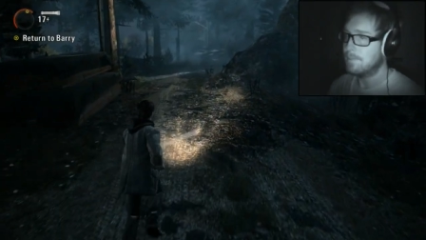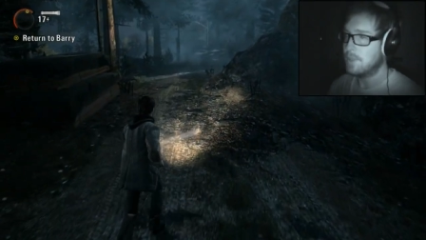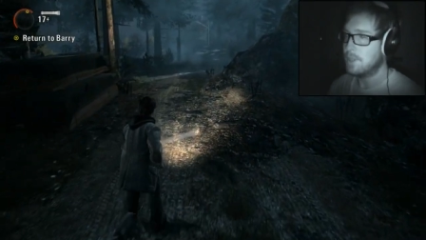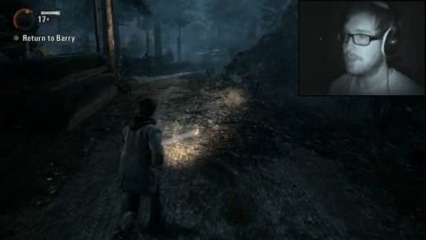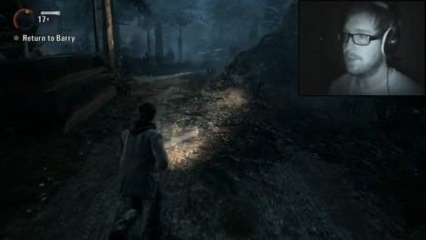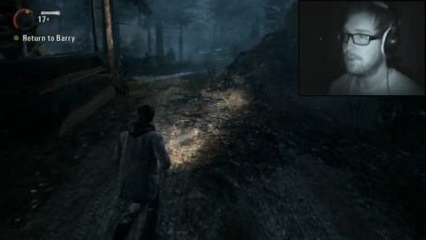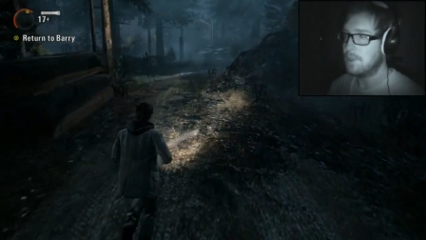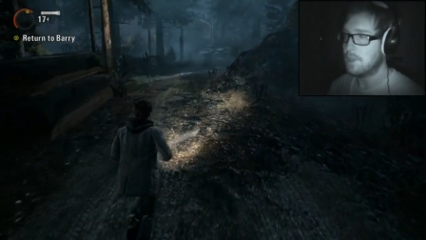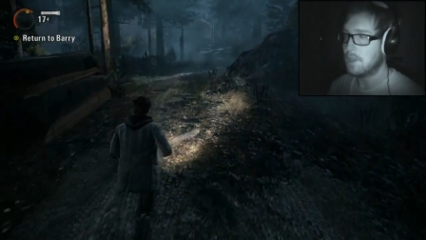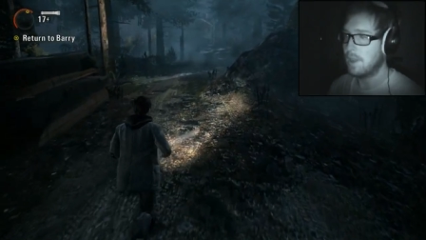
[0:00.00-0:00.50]

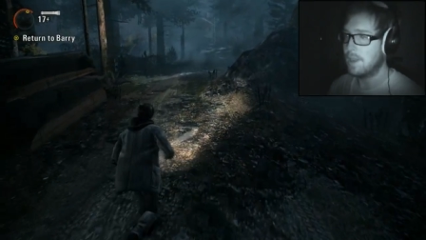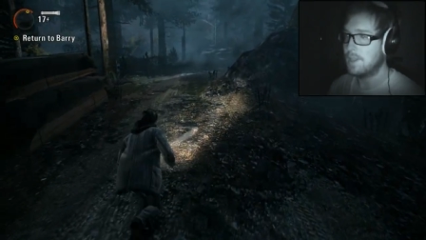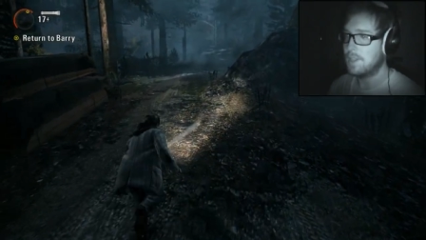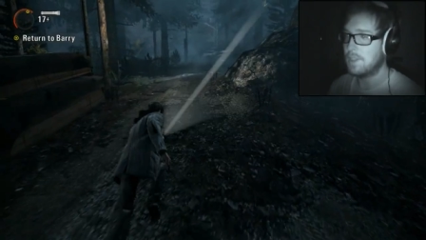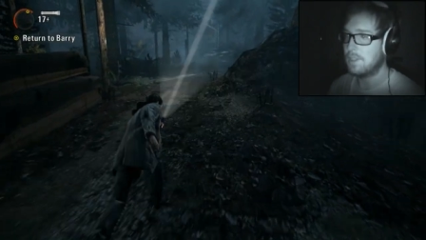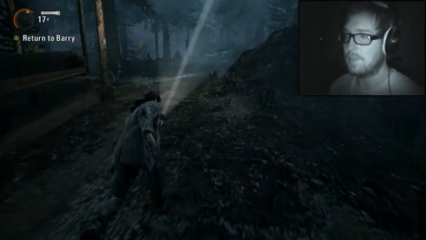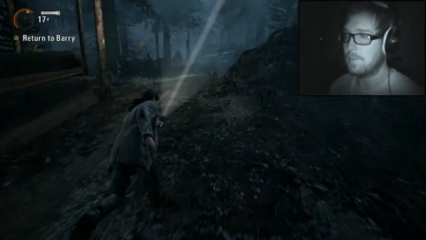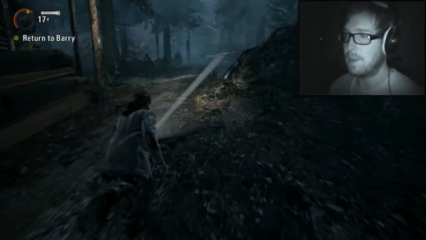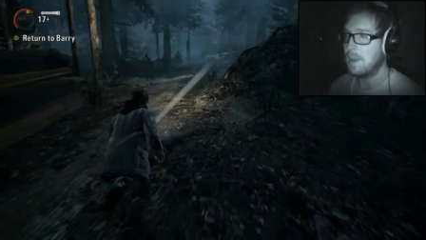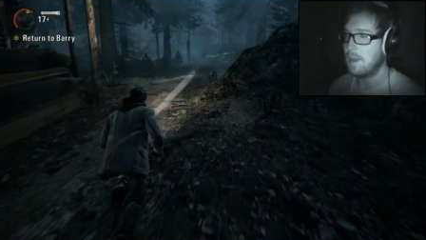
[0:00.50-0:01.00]
2
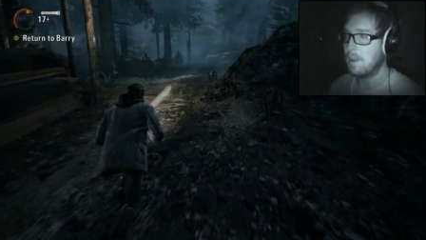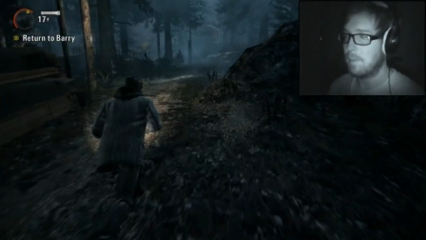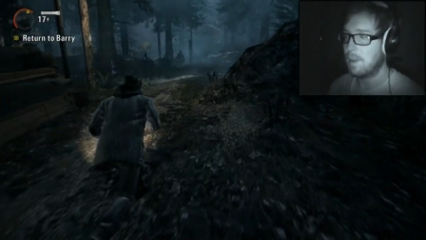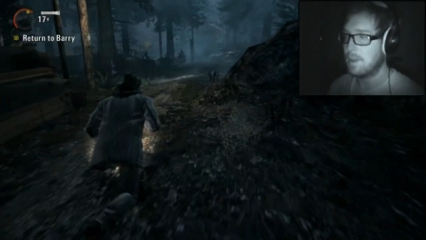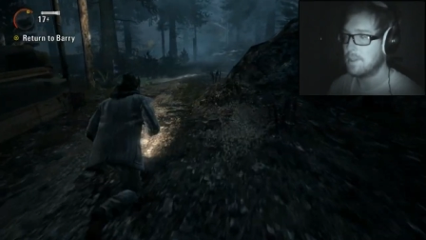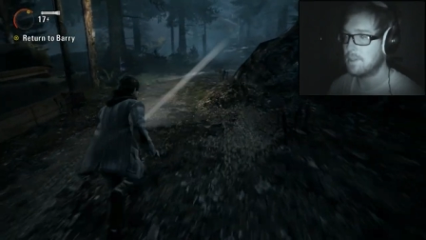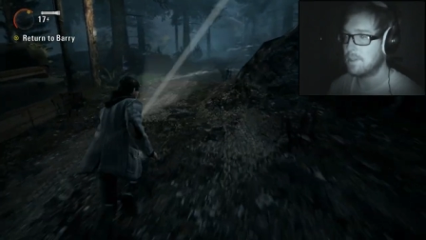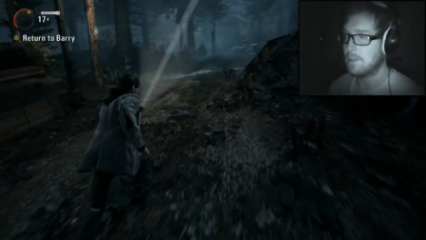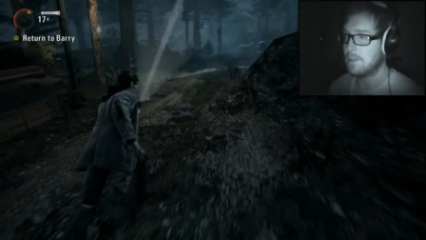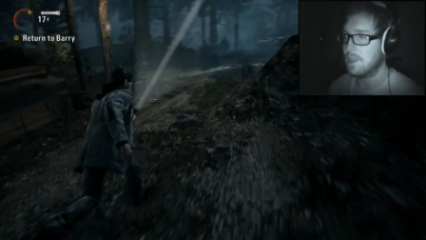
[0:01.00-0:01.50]
slices of peanut
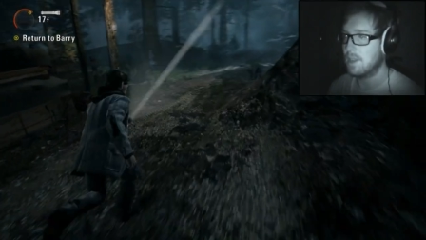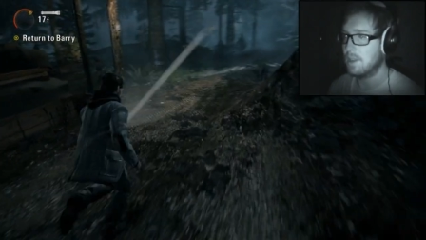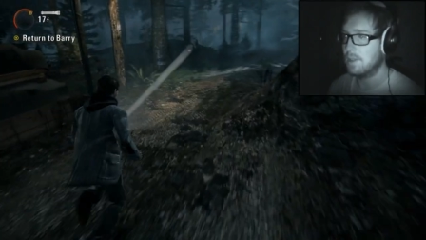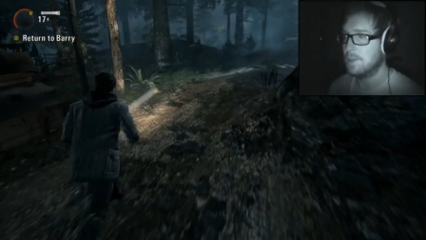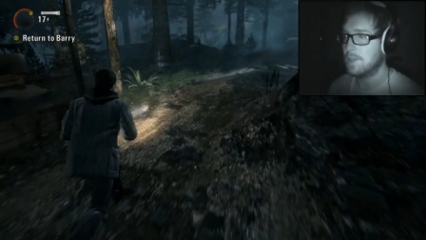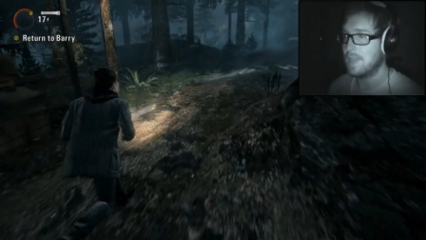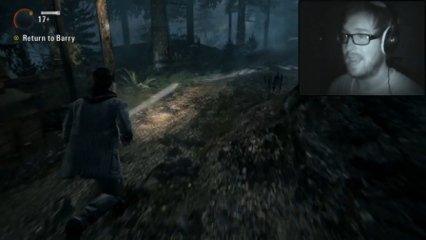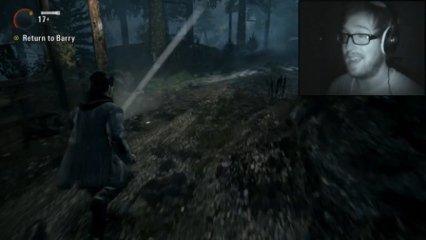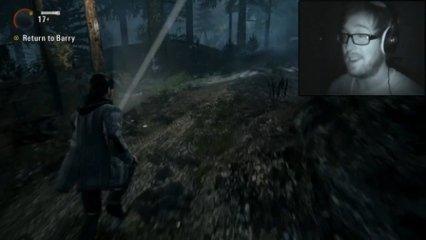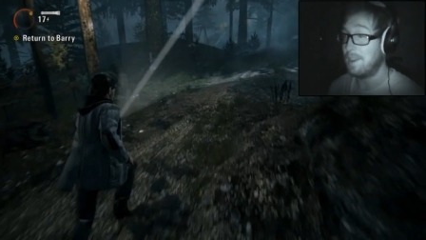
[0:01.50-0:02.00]
butter on
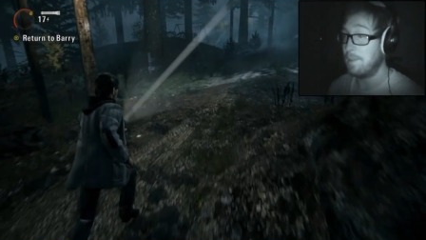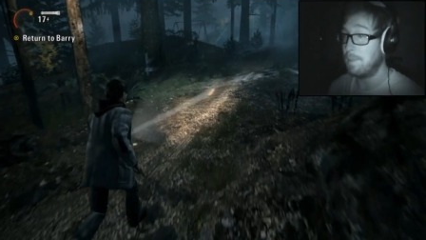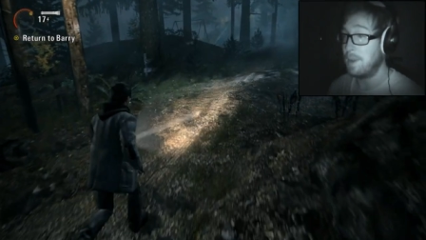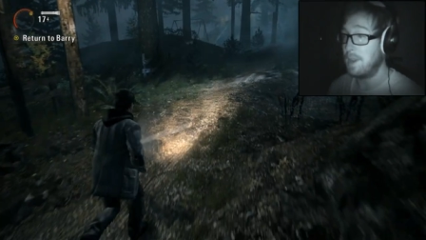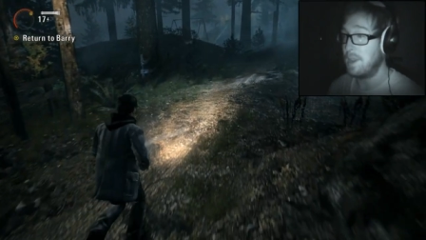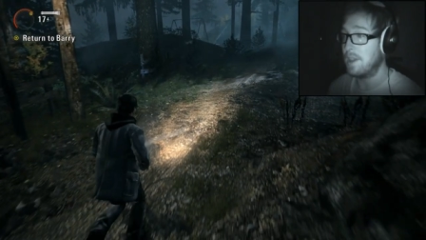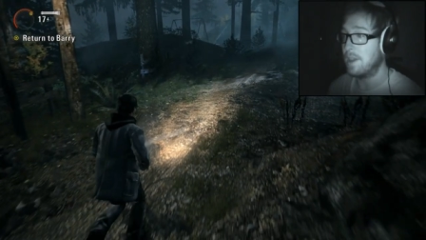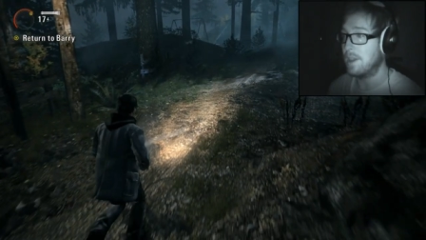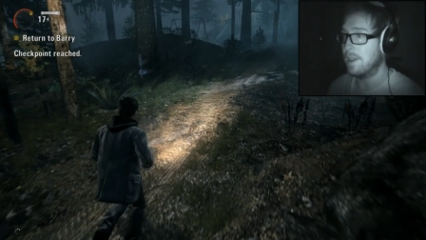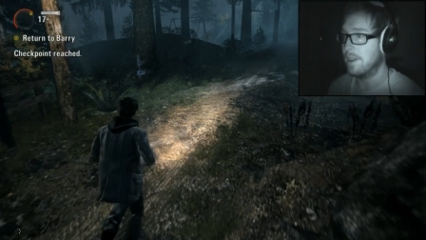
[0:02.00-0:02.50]
toast, and a
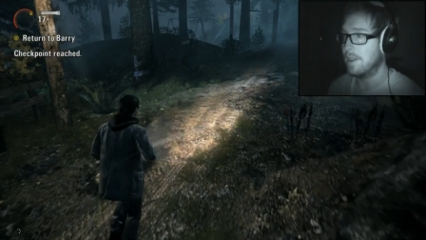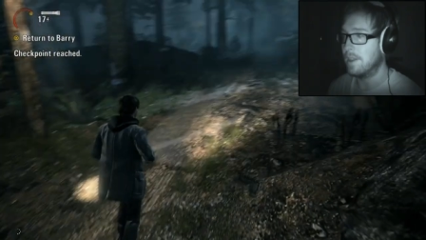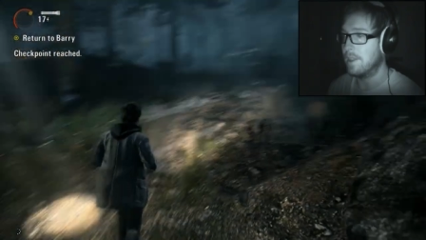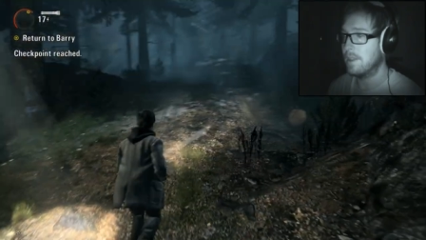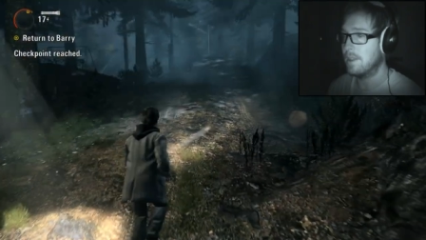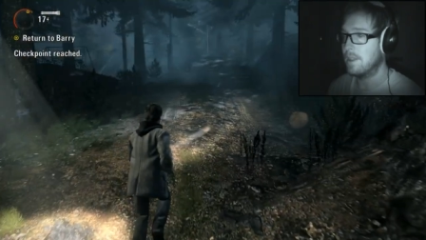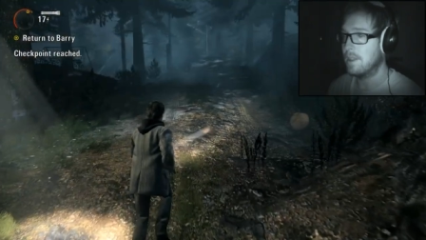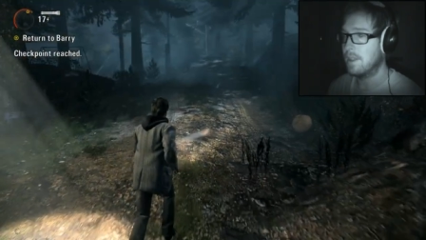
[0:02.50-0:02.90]
banana.